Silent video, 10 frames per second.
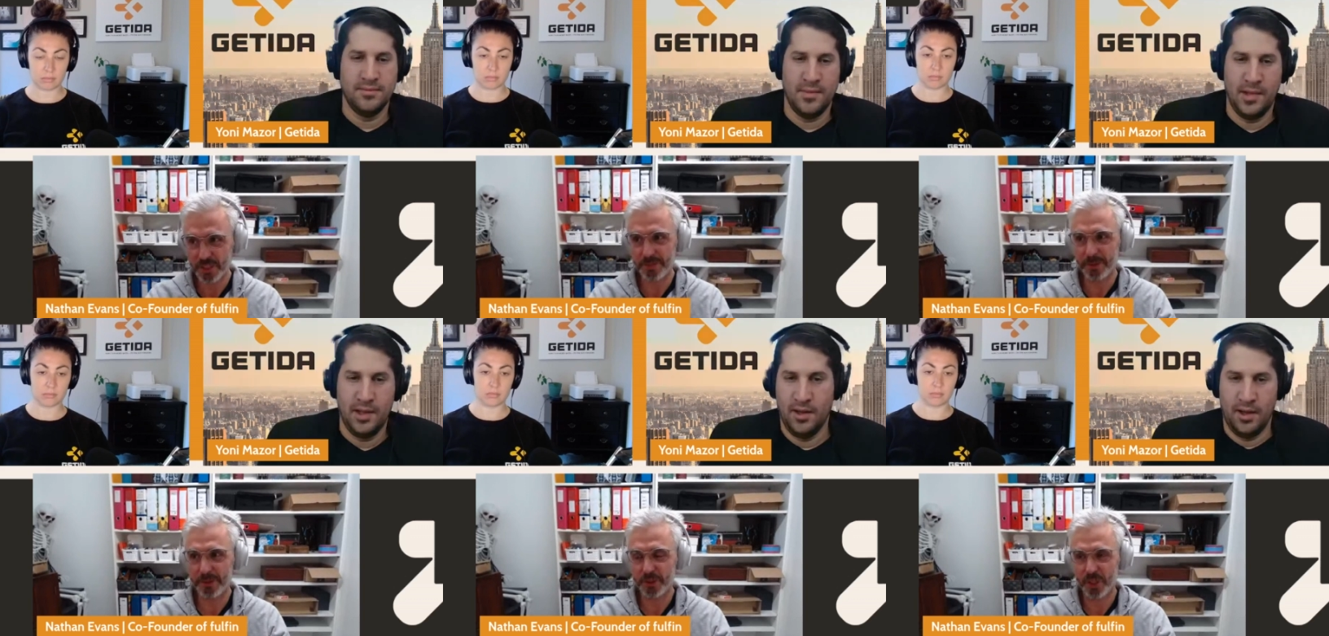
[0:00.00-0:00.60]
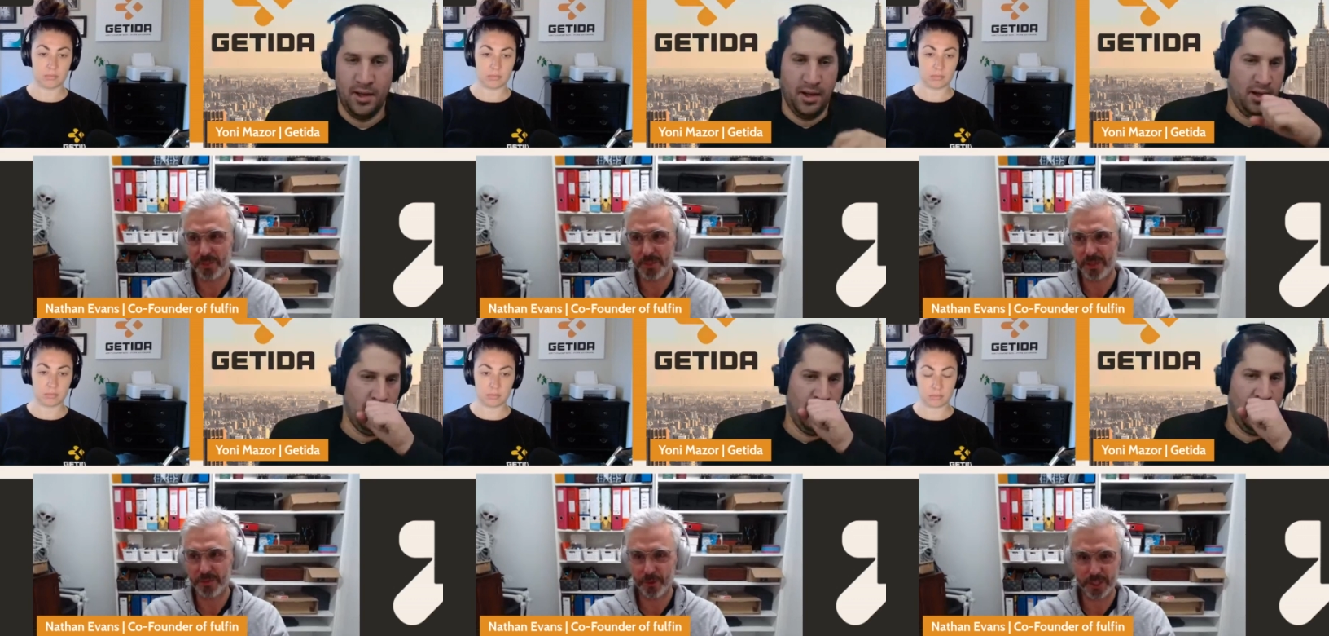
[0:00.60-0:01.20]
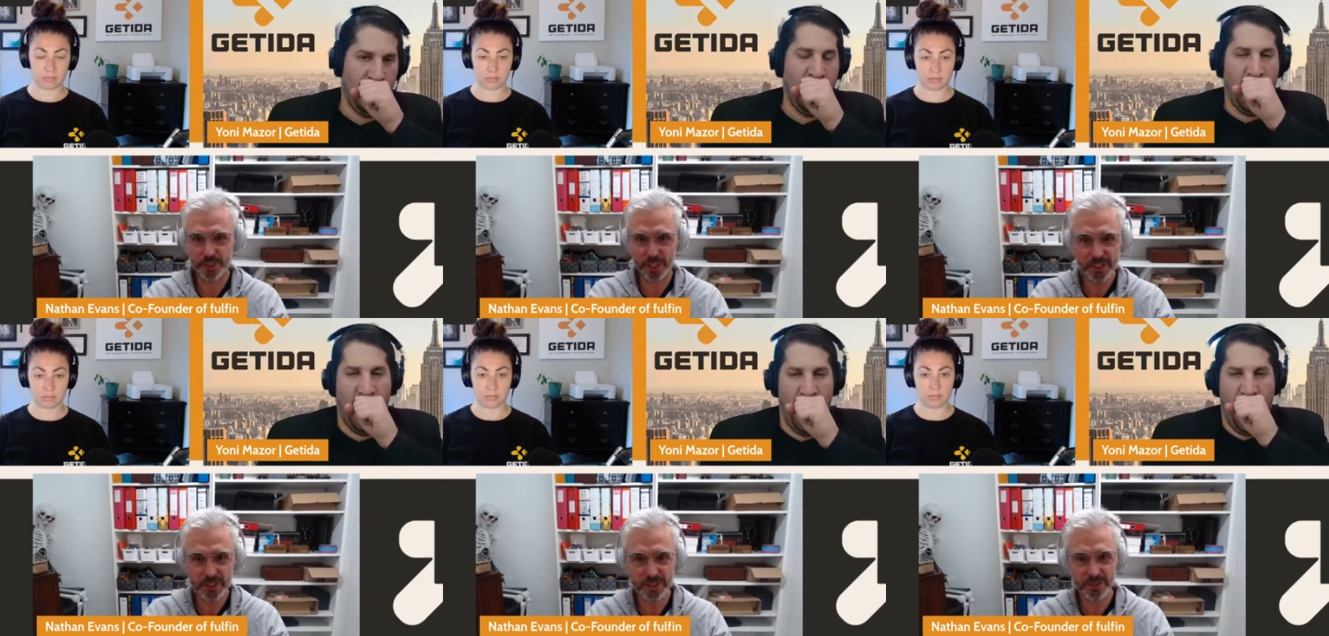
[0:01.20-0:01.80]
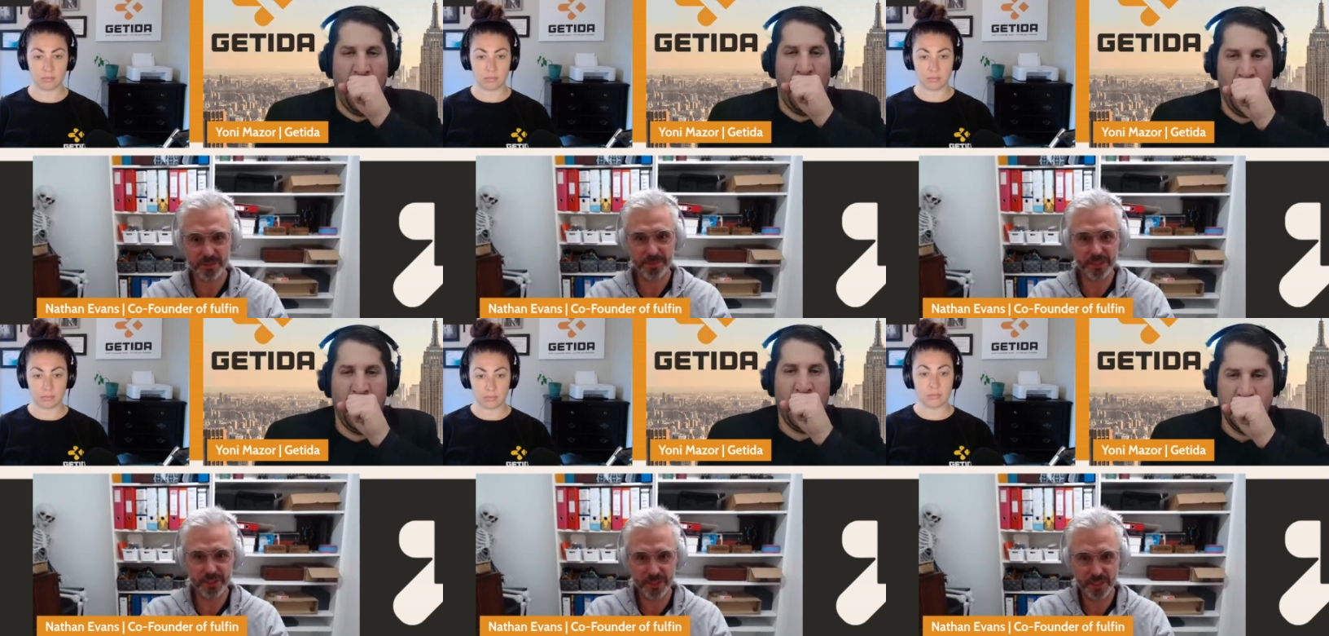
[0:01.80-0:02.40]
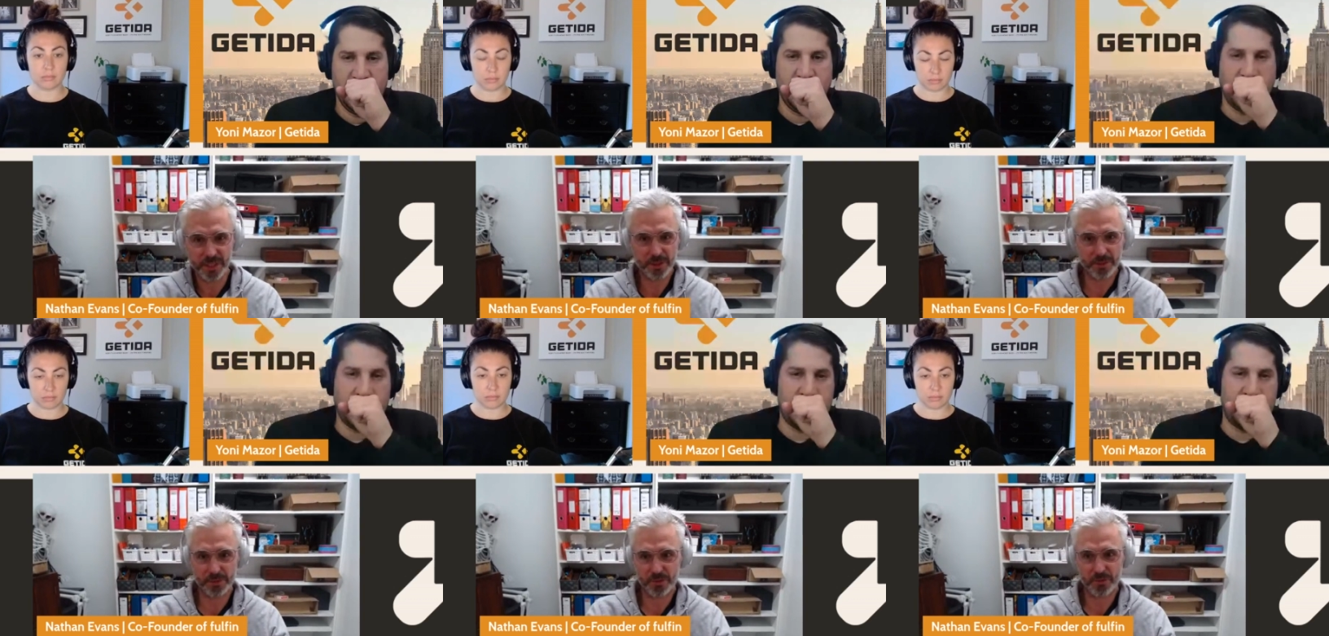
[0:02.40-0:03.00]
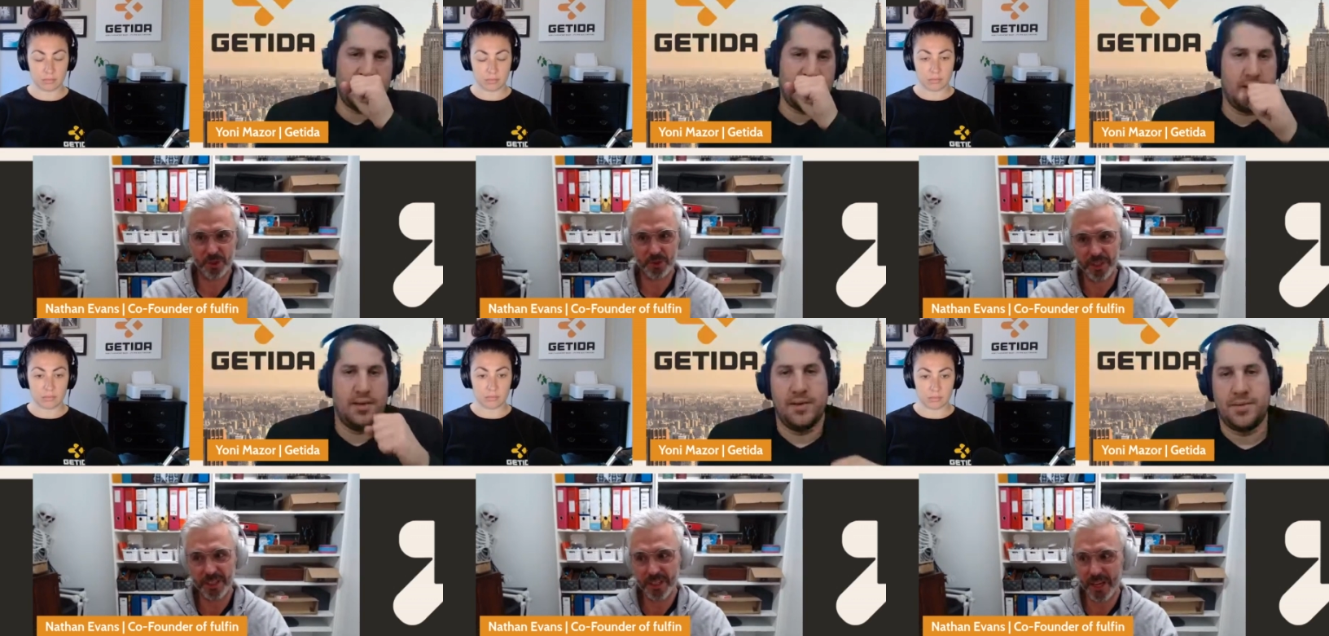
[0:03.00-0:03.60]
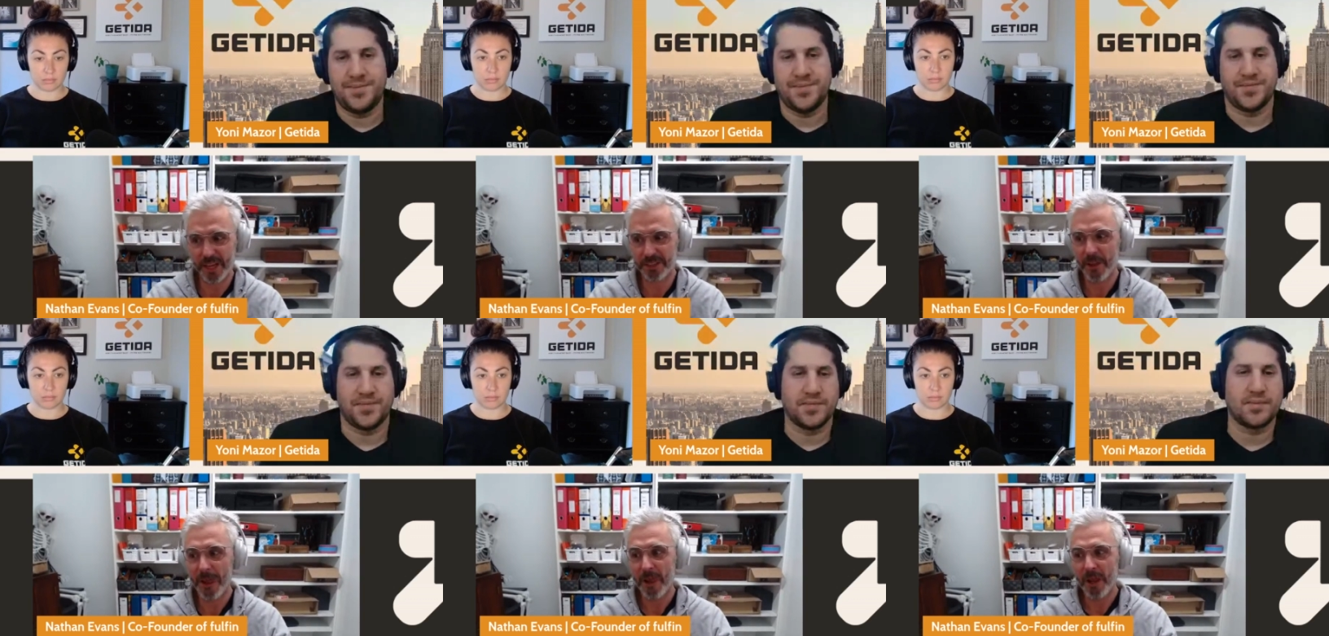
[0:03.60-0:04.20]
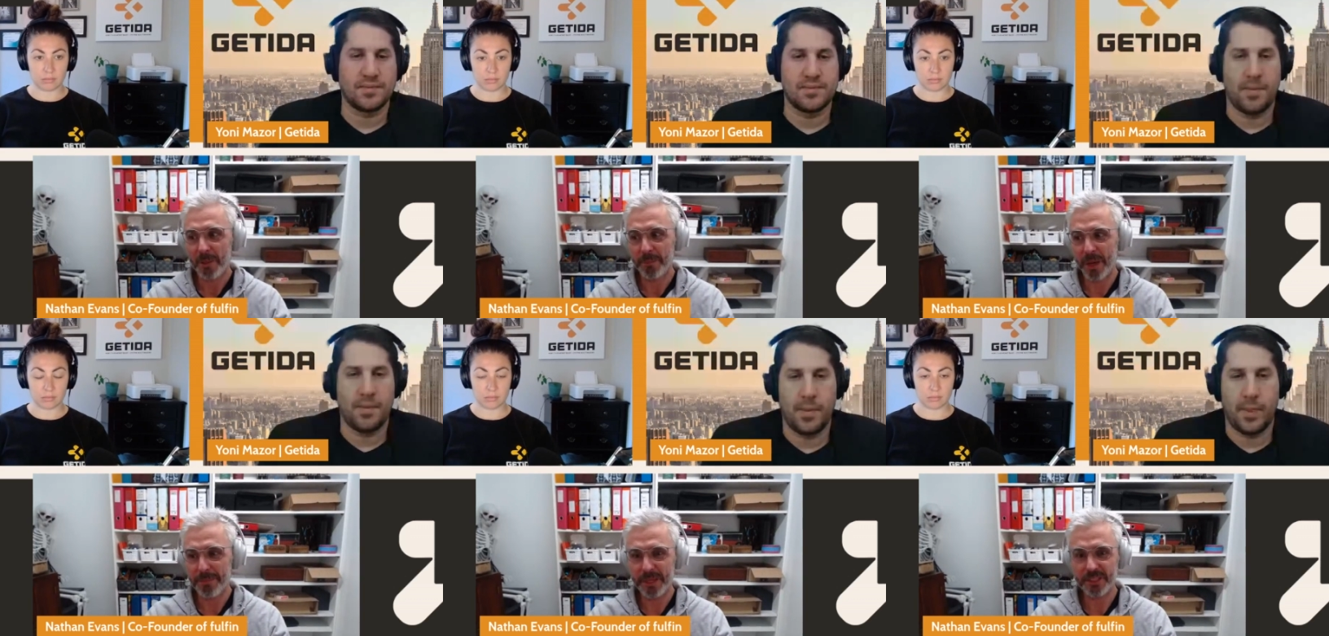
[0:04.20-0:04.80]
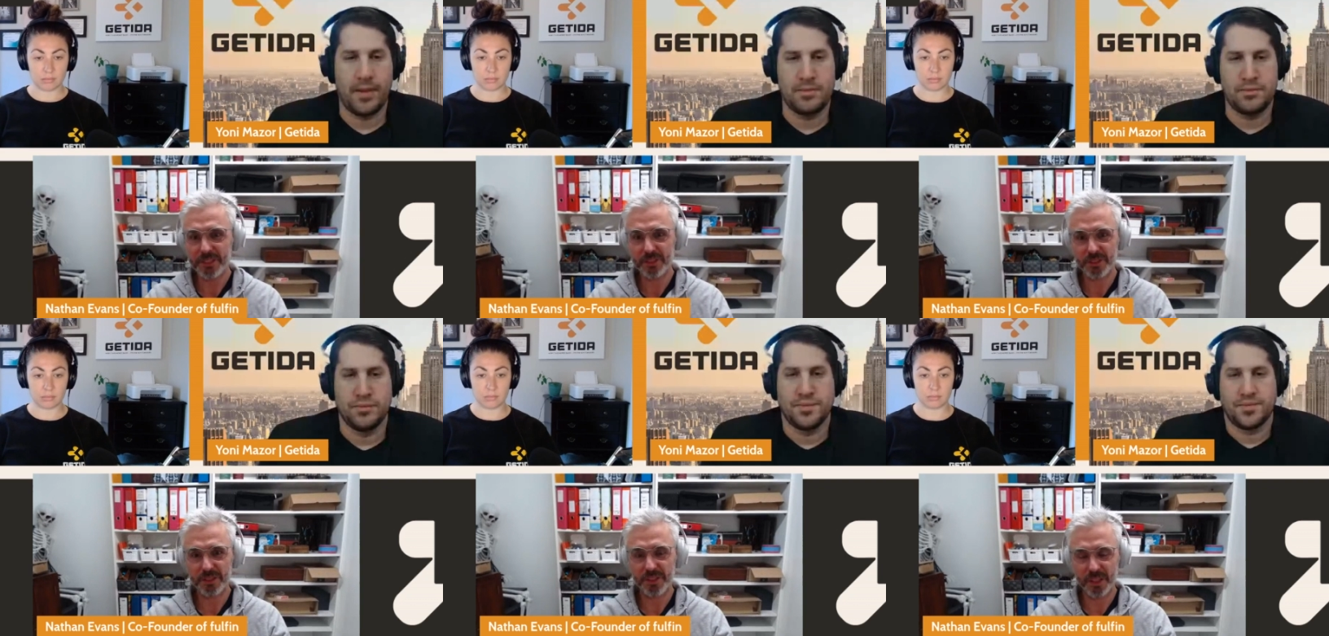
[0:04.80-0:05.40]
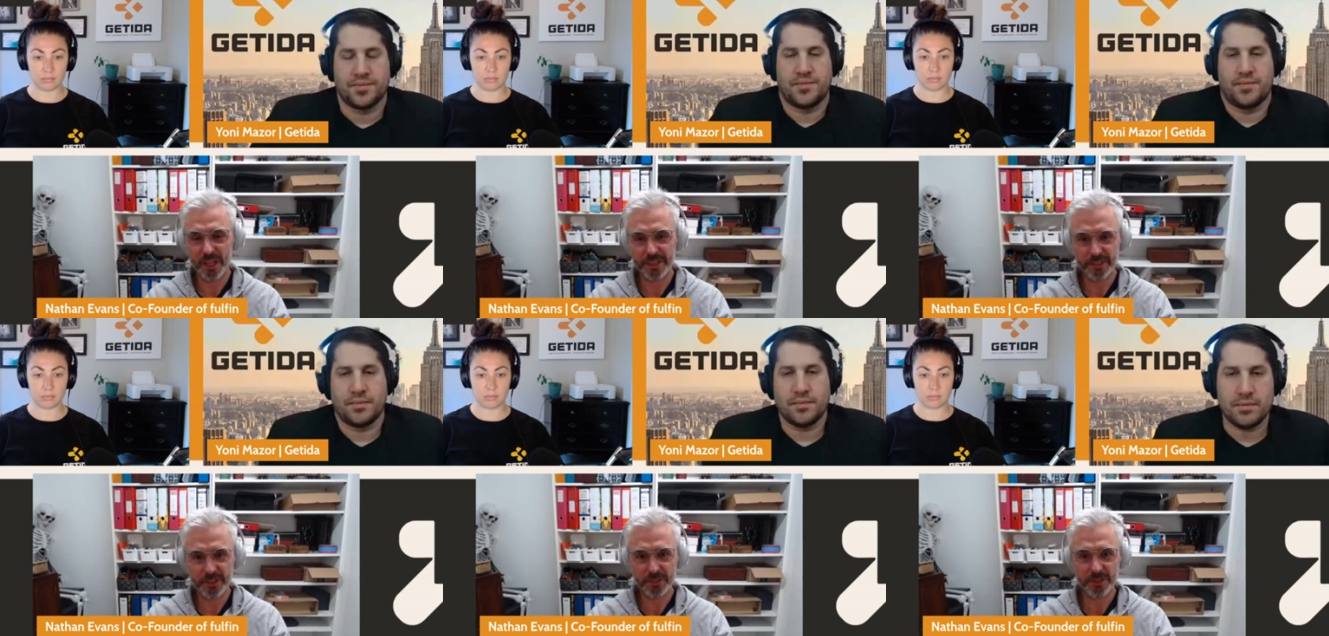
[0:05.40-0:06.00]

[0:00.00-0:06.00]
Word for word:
Speaker 1: I built a German franchise, basically retraining, and my biggest client